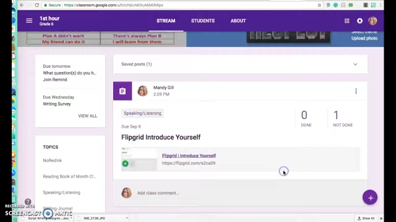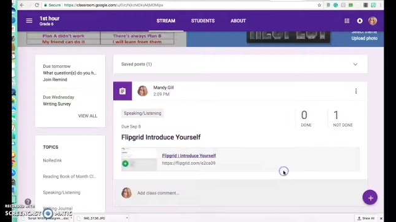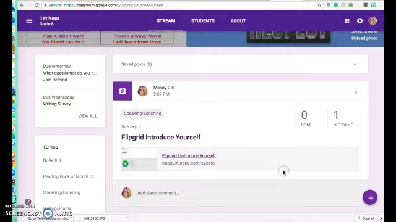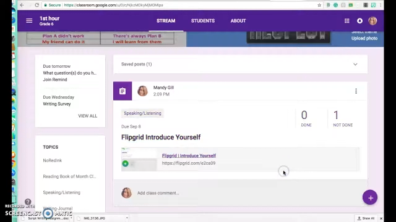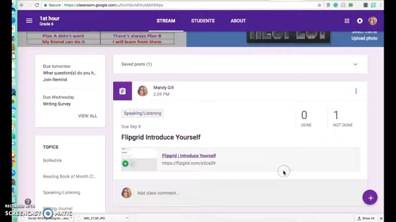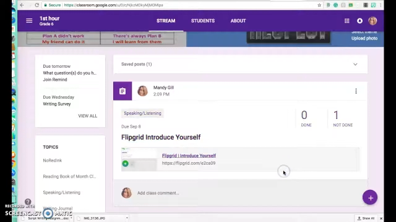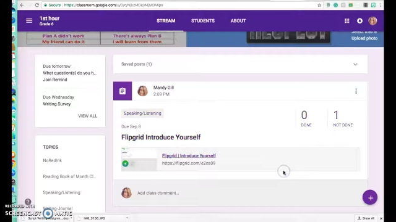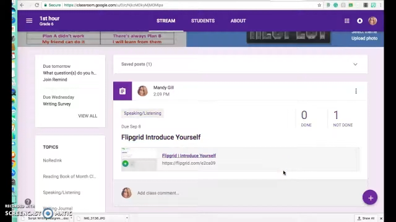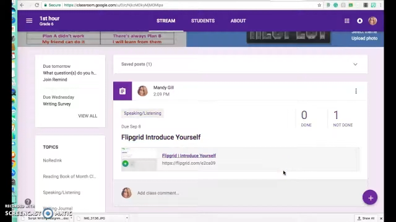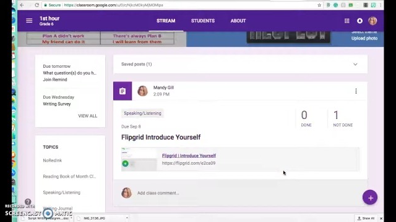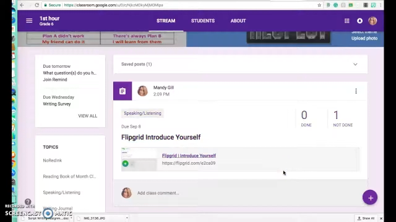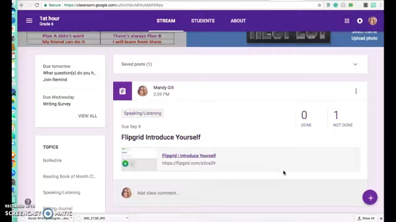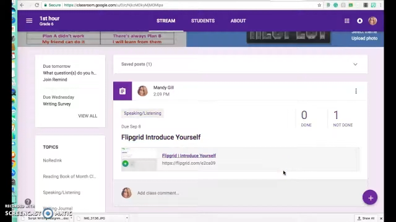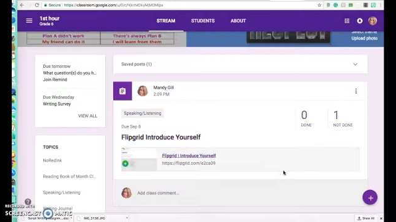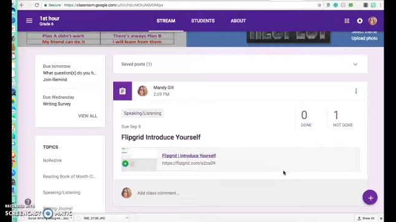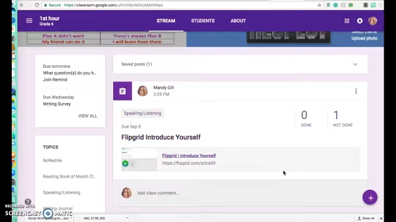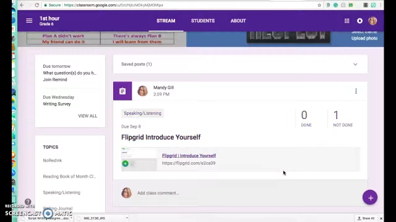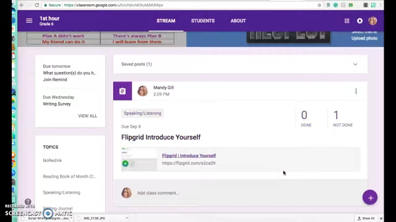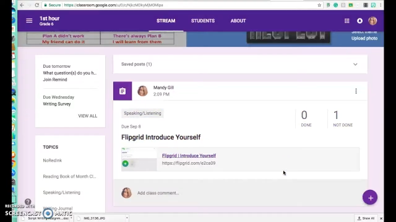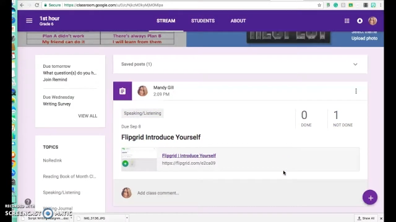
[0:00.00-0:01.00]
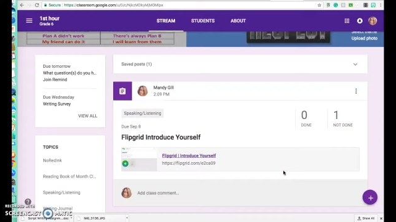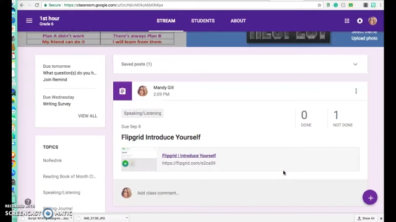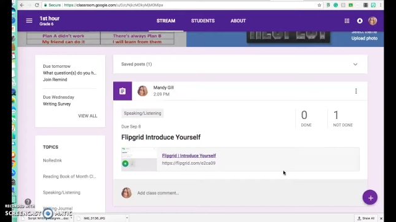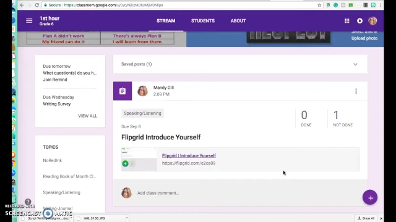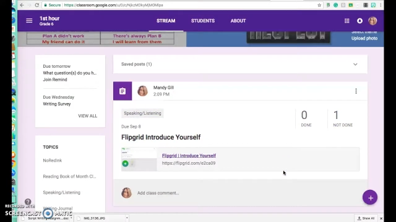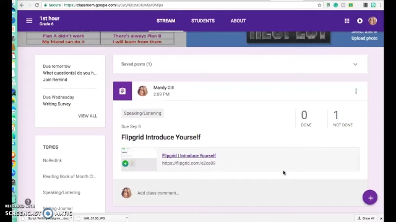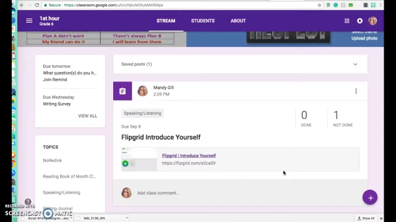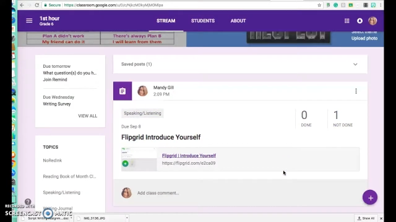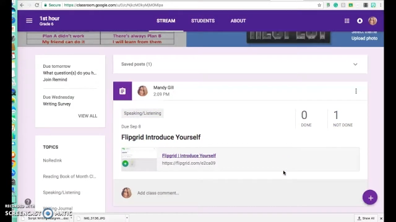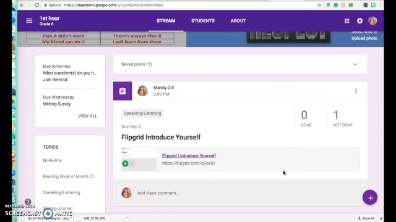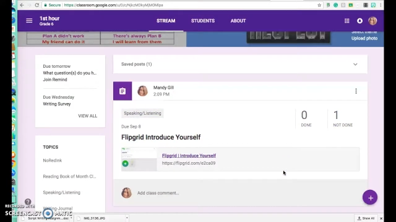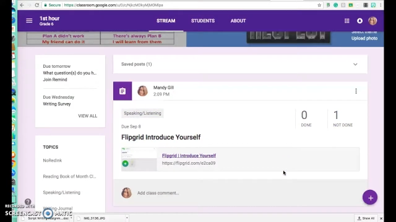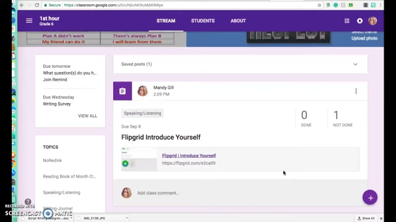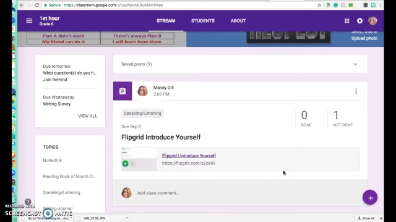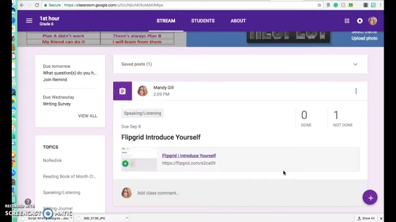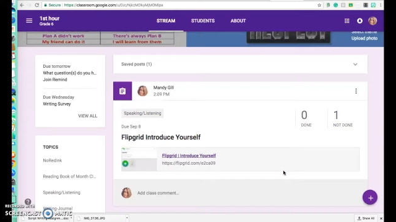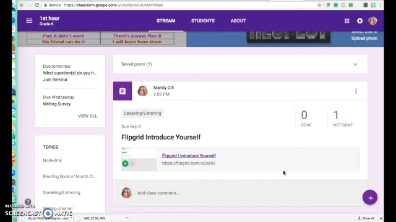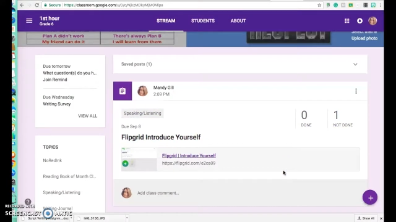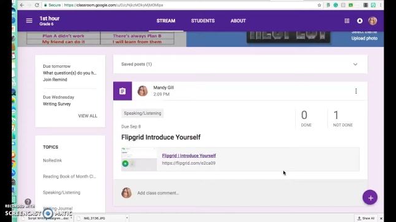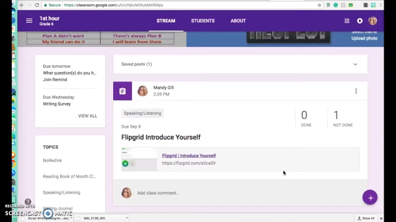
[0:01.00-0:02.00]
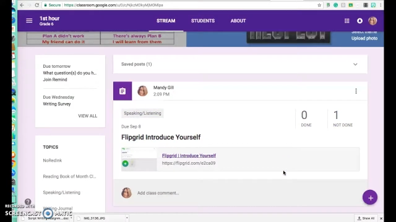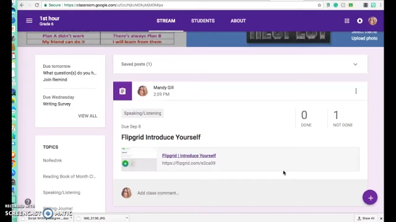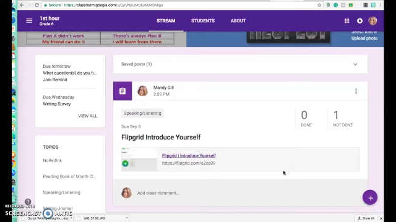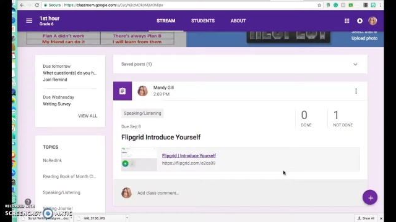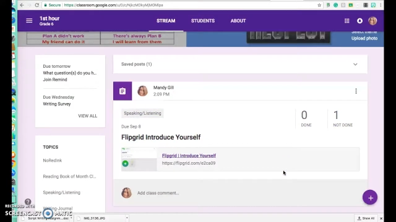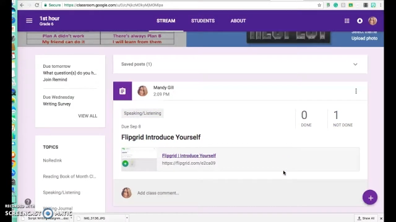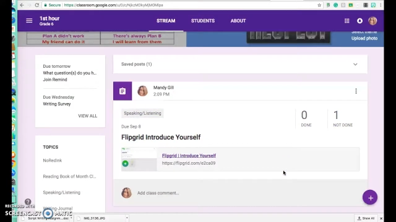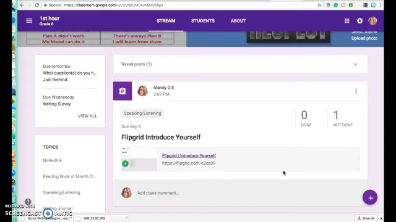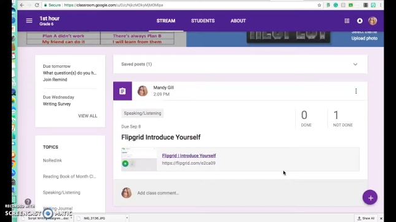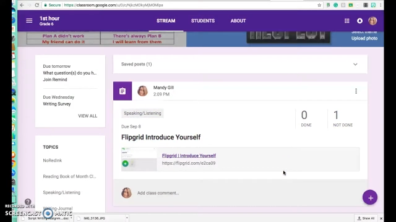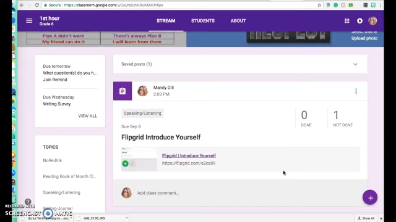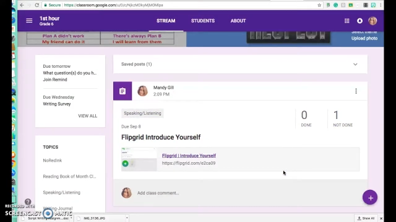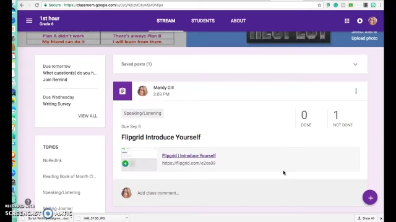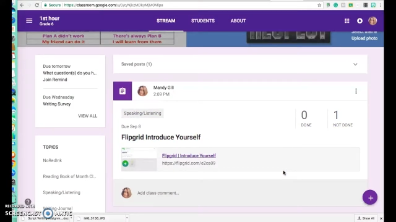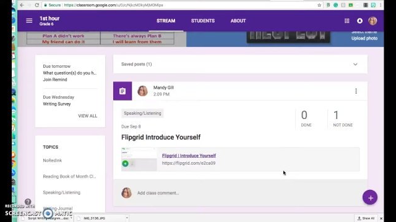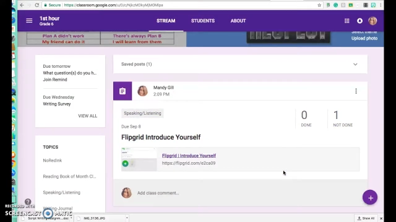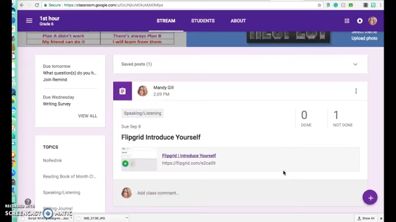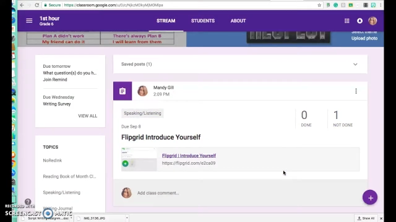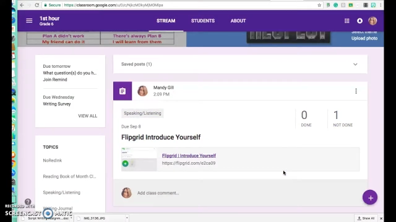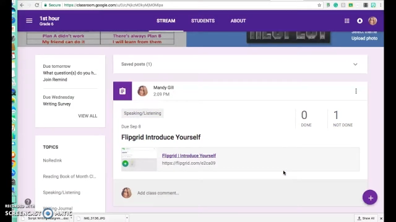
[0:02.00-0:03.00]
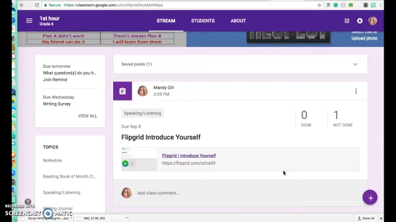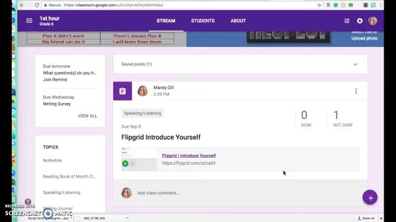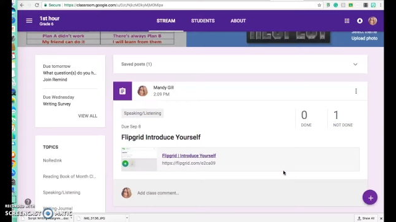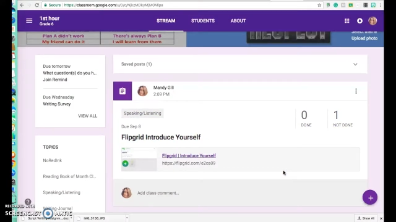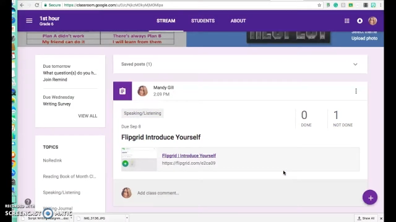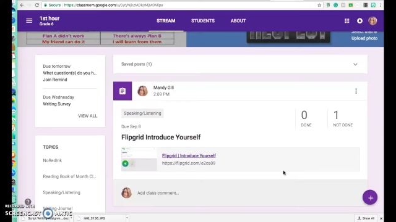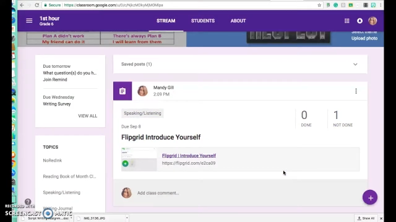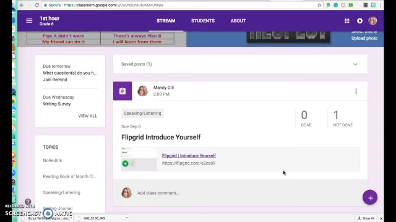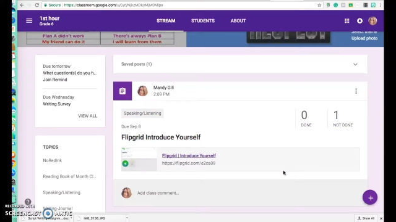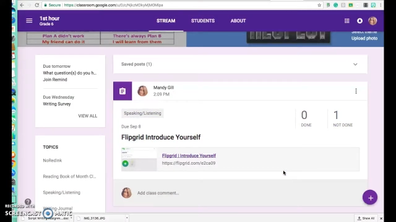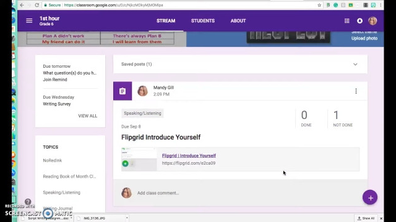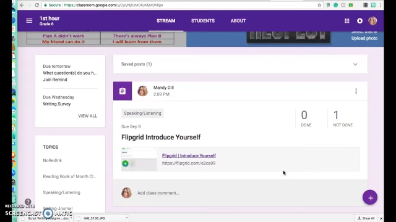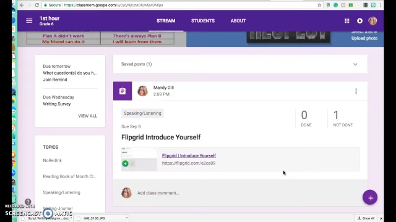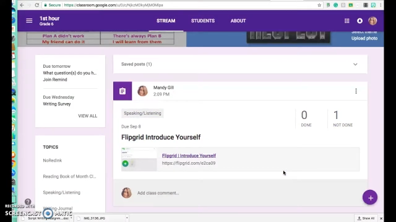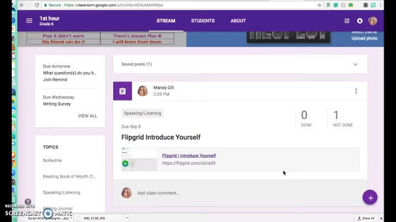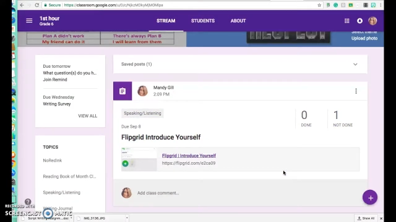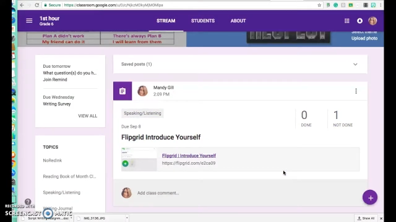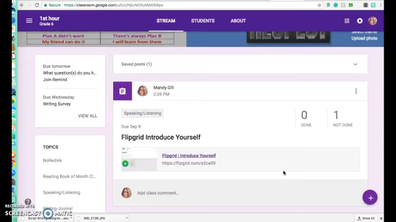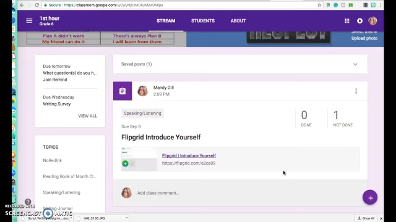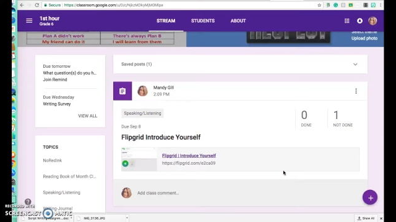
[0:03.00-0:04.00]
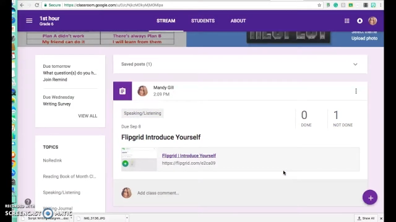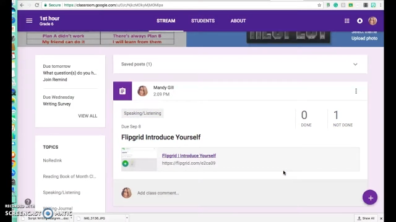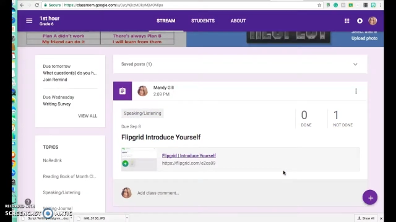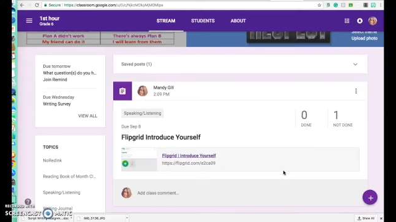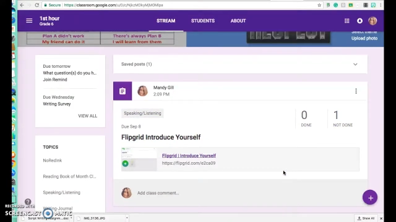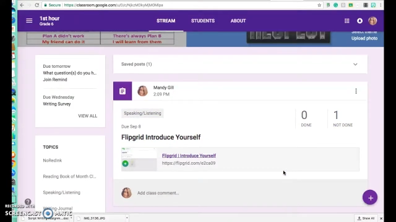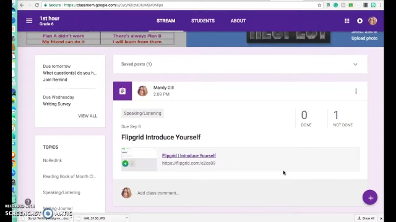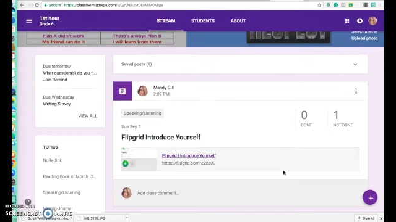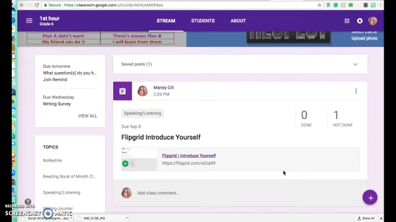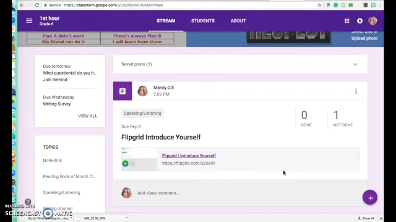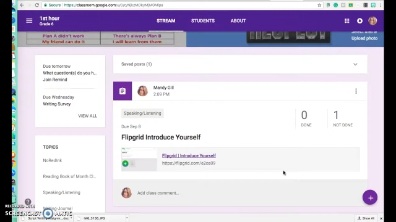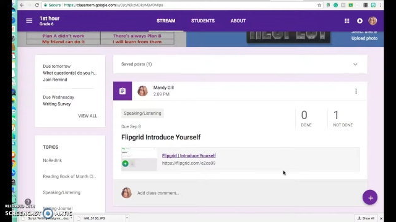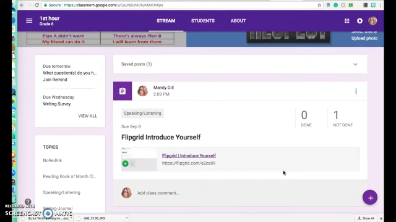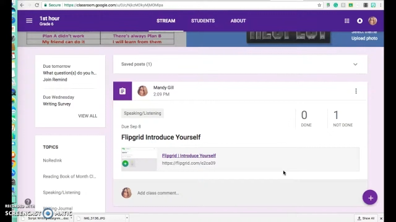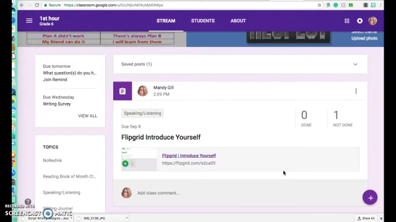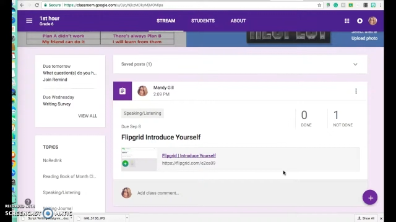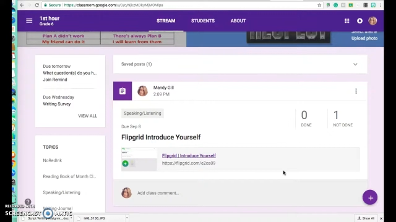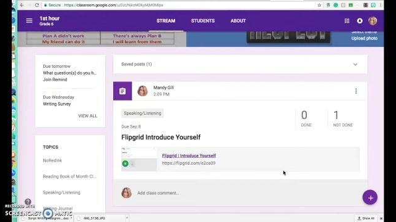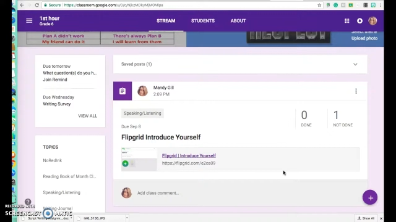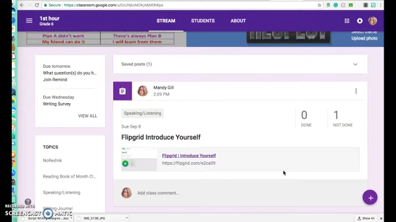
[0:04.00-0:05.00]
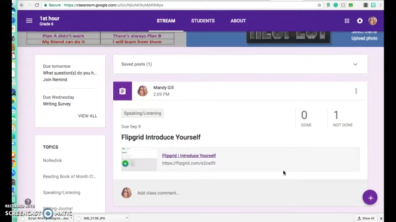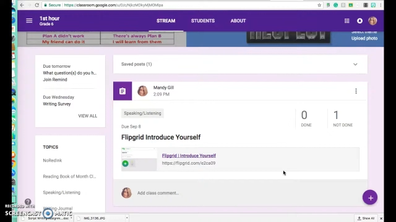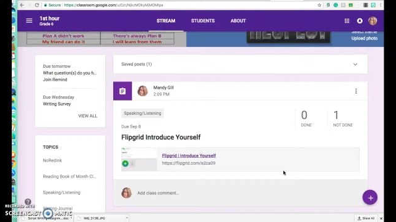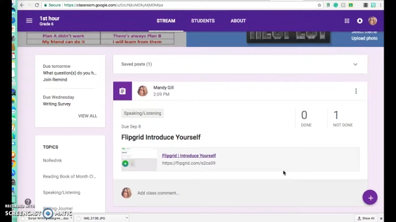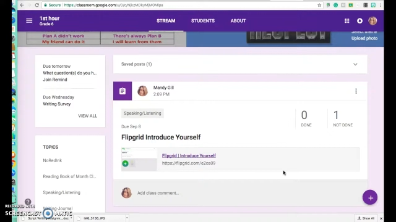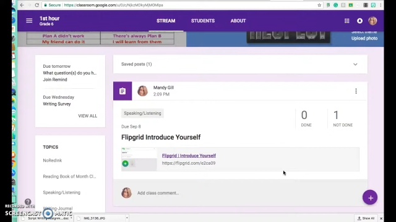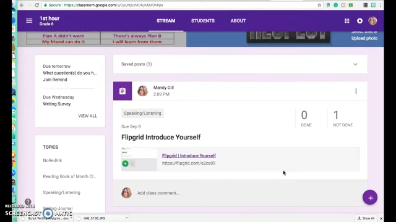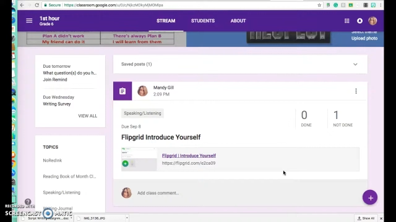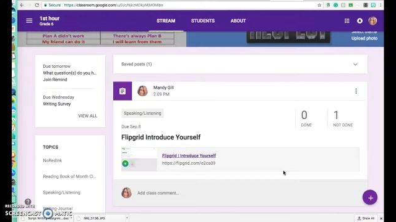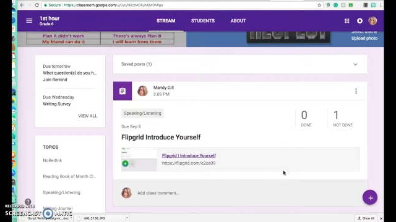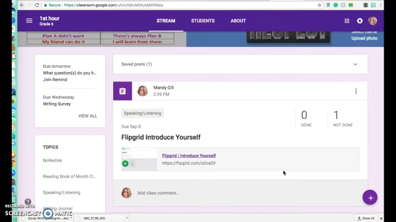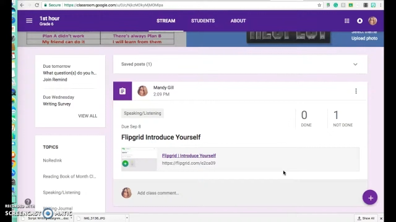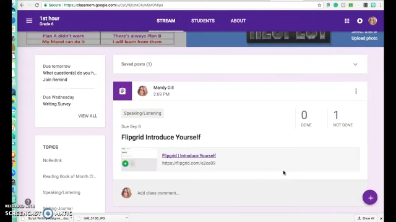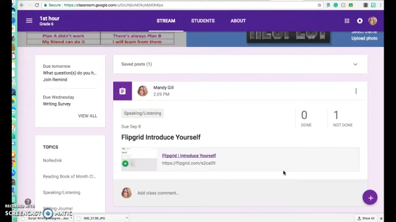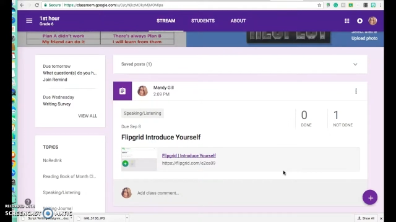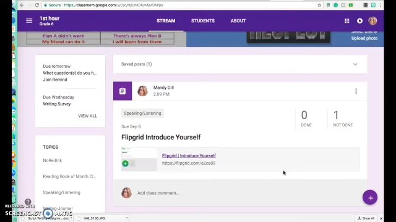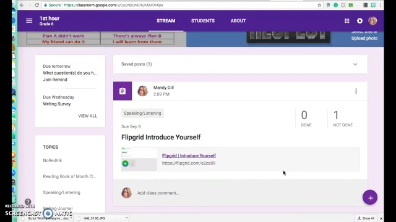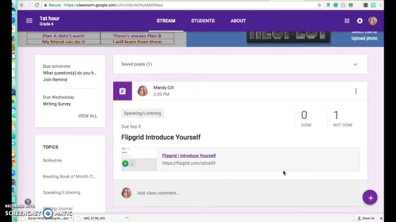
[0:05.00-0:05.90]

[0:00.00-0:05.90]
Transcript: Nobody's mouth can be seen.